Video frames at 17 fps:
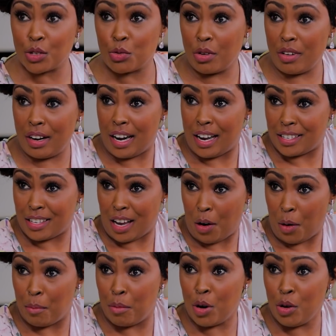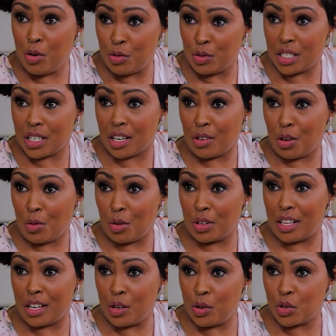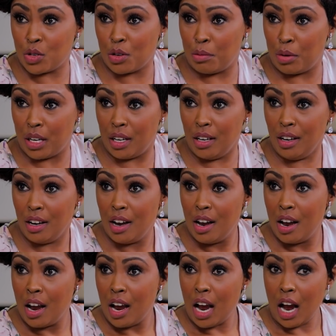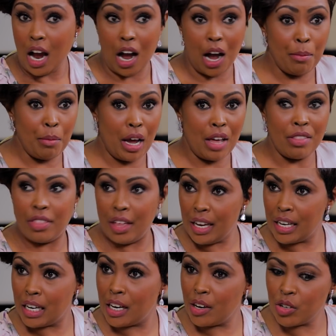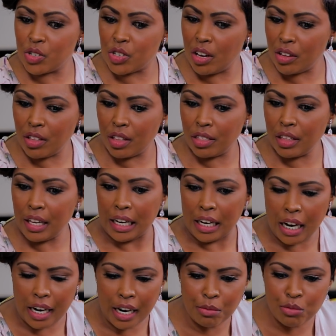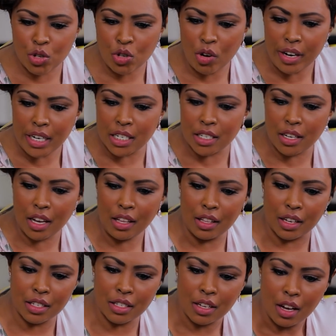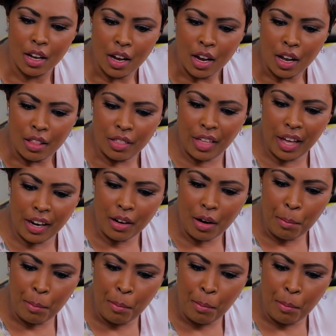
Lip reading: because we realize our bones are not what they used to be. And then here's the other thing, and I'm sorry to say this, then